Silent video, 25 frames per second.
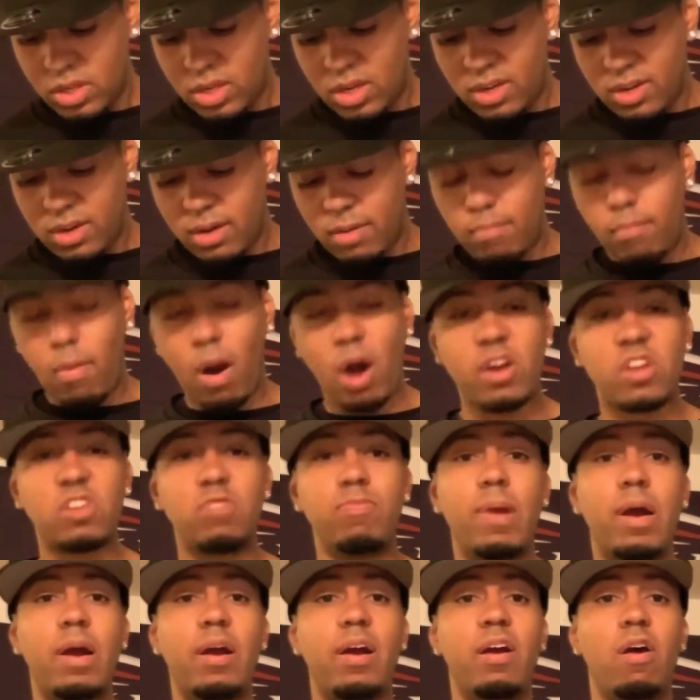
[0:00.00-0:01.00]
Marcus
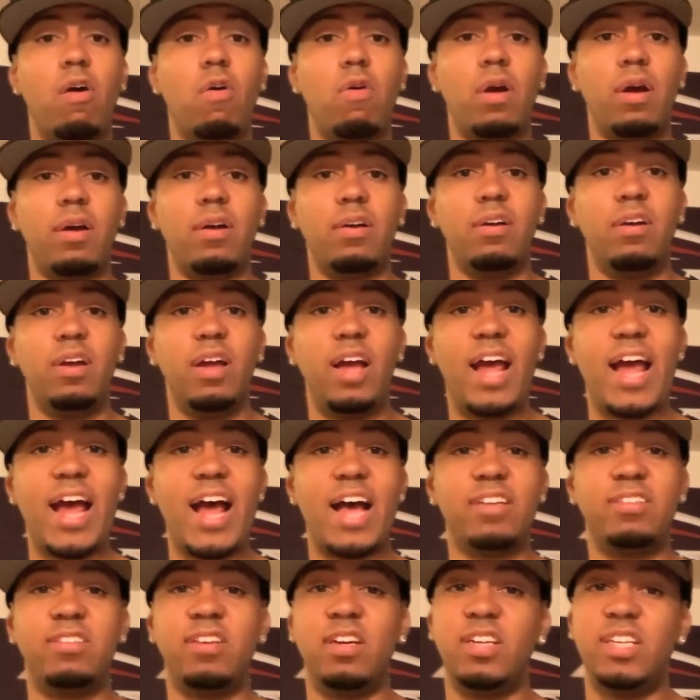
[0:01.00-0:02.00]
Mariota
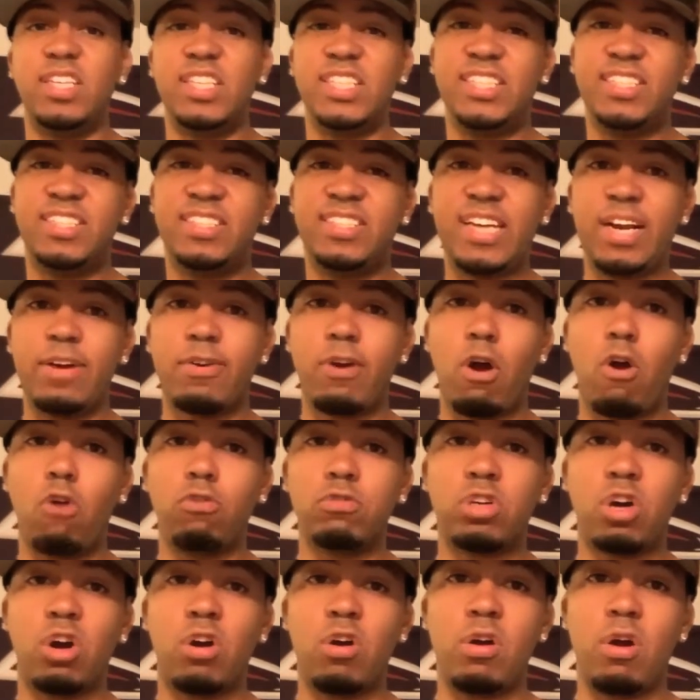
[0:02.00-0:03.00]
has 0
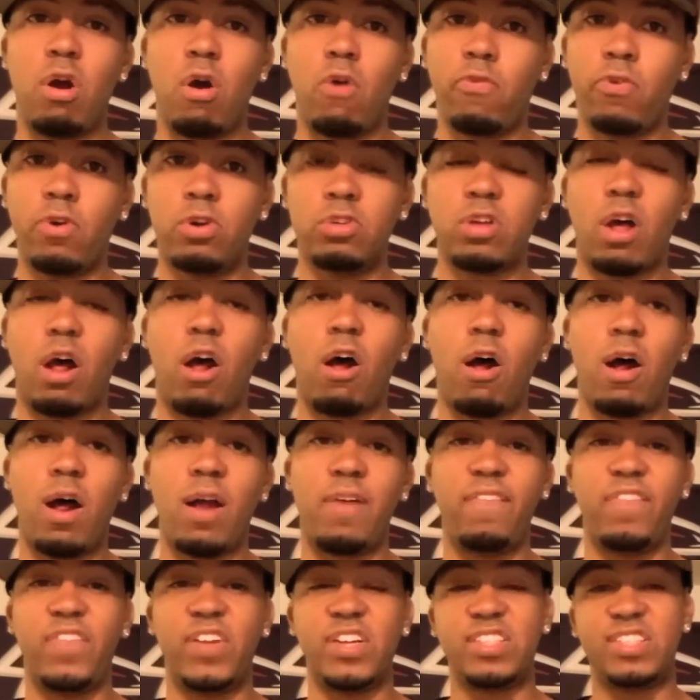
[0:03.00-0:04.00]
turnovers
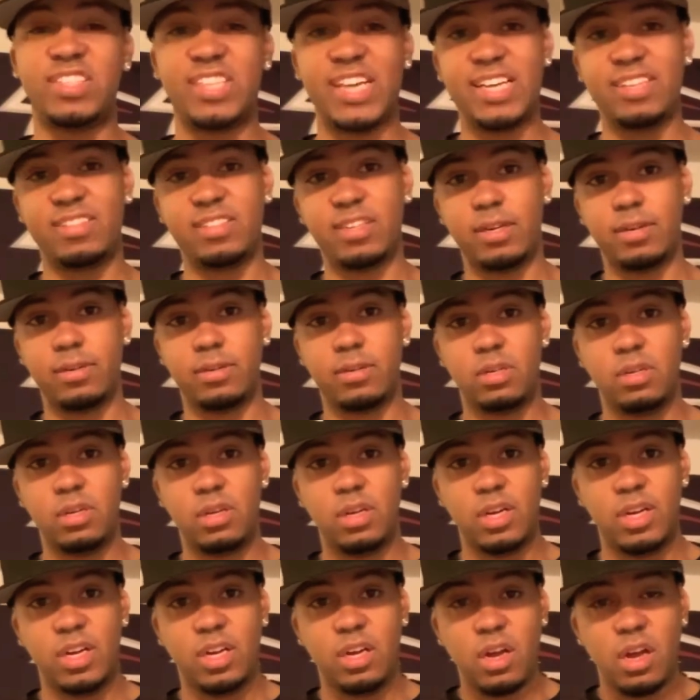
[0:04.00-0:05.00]
on the season.
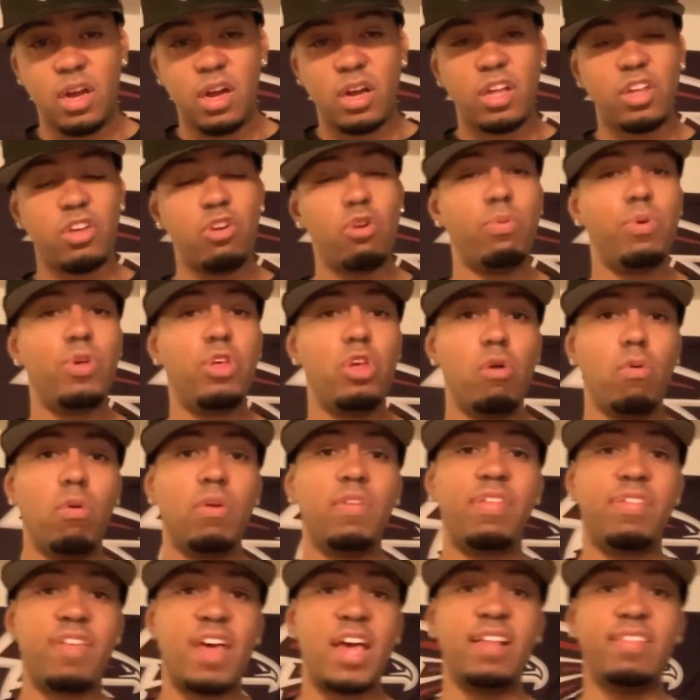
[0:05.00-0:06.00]
You would
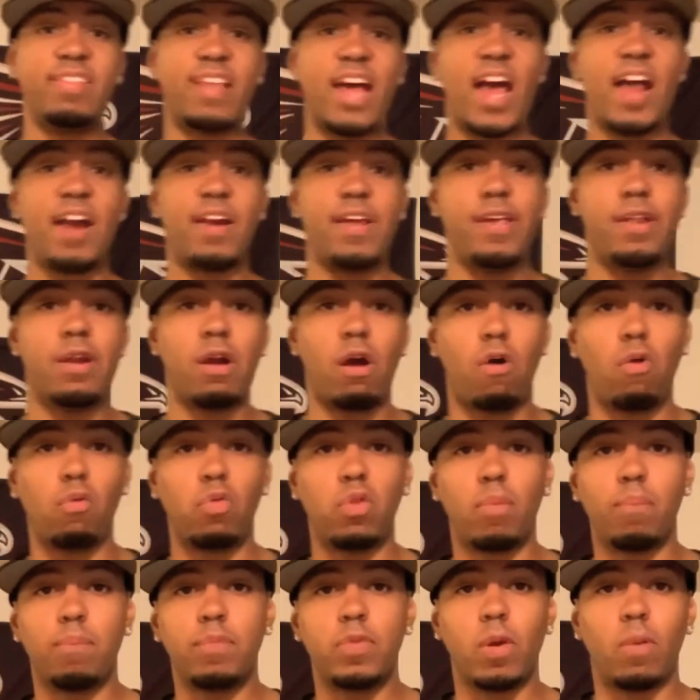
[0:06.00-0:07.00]
think that, you know,
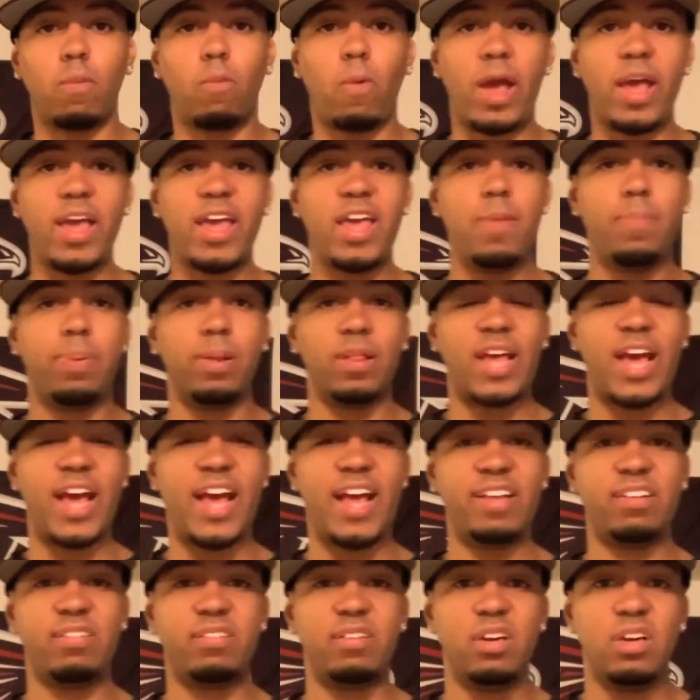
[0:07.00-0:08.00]
the way he
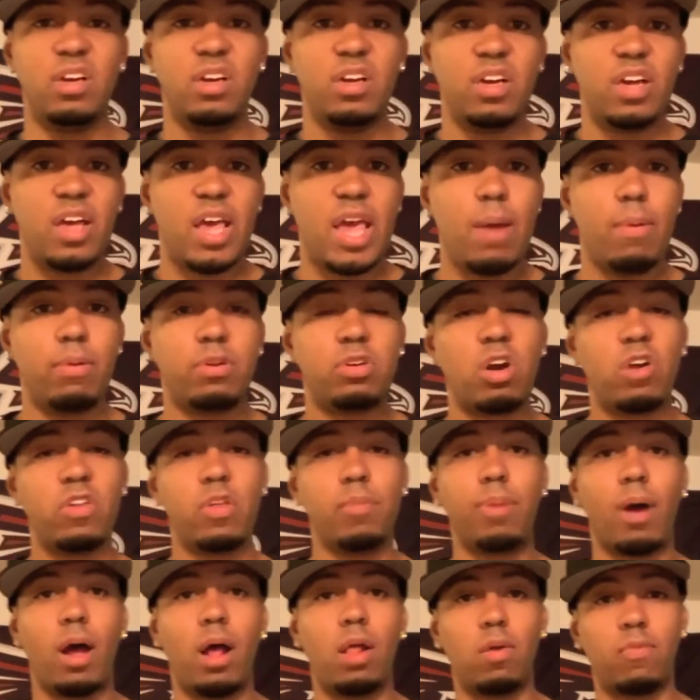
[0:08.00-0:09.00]
plays, he would turn the
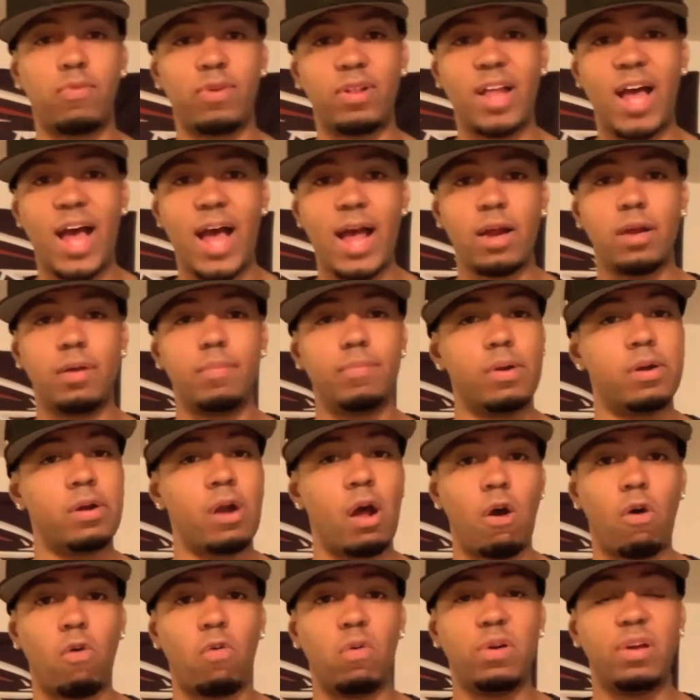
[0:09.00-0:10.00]
ball over a lot, but
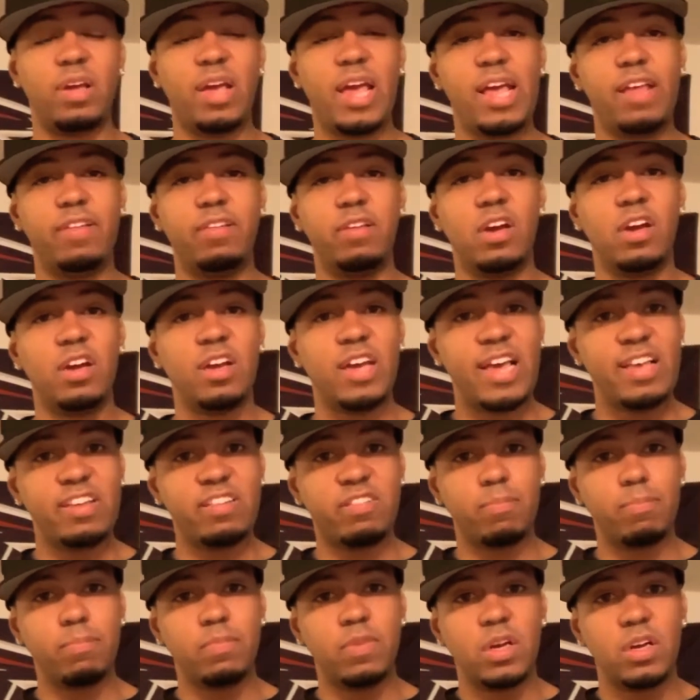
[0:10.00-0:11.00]
no, he's
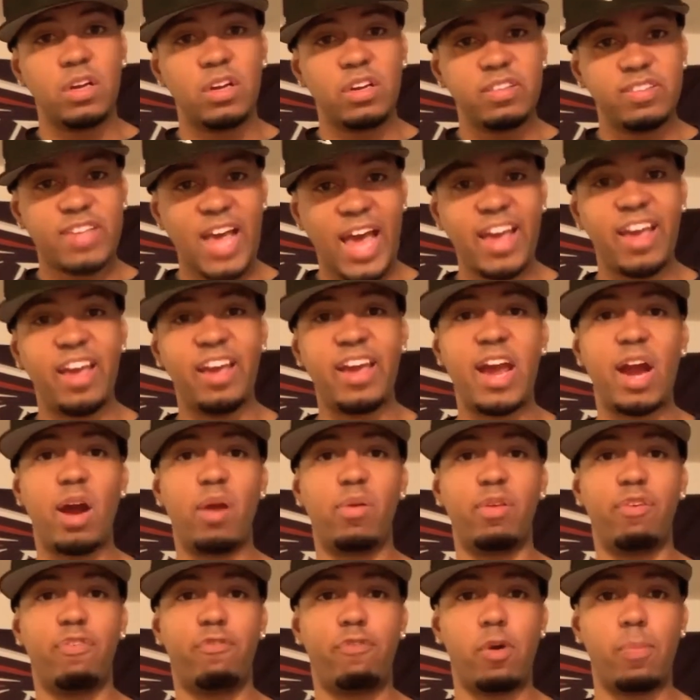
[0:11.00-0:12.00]
taking care of
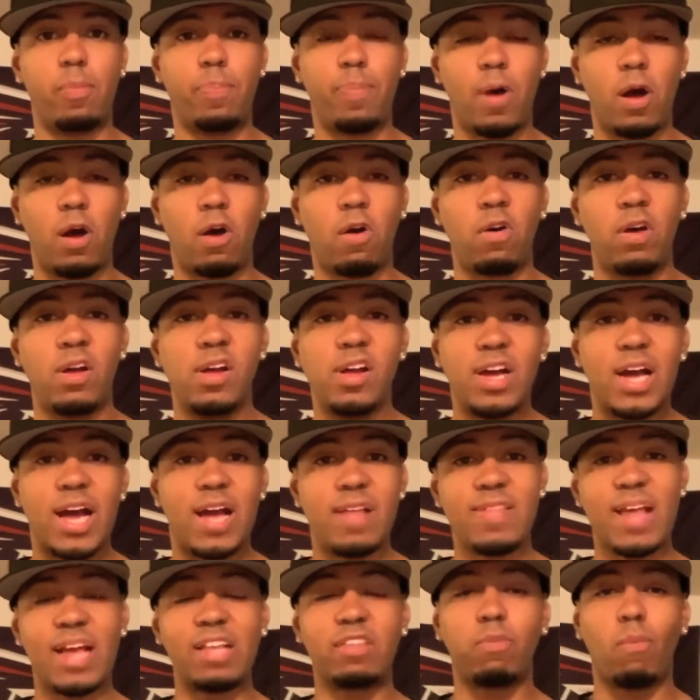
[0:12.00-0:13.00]
the football, and
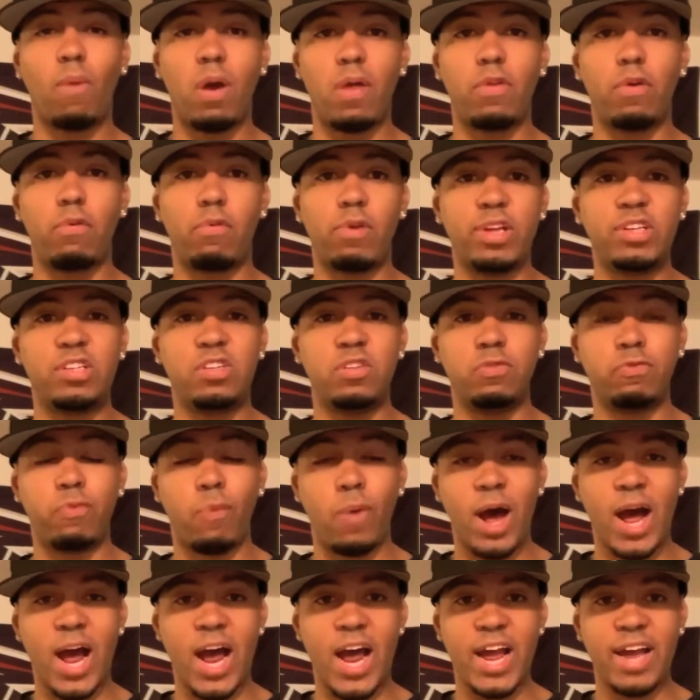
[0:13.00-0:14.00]
that's one of the reasons
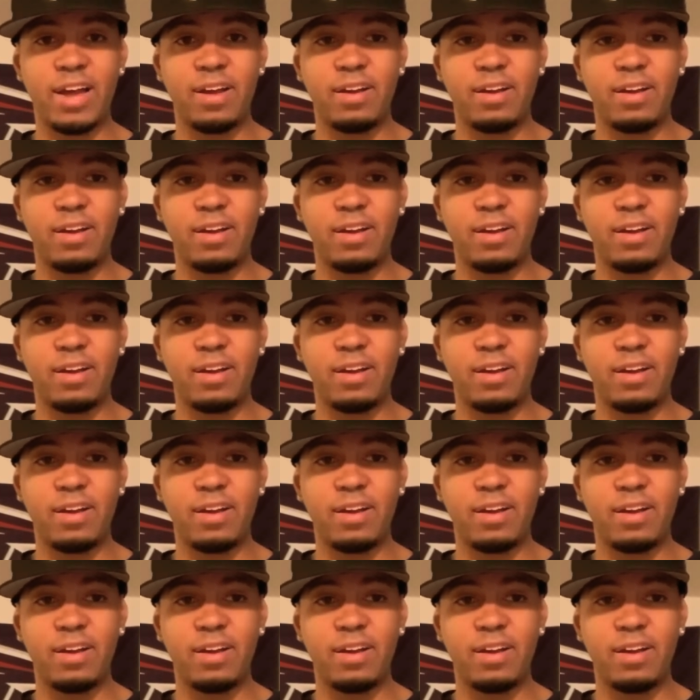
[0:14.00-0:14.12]
why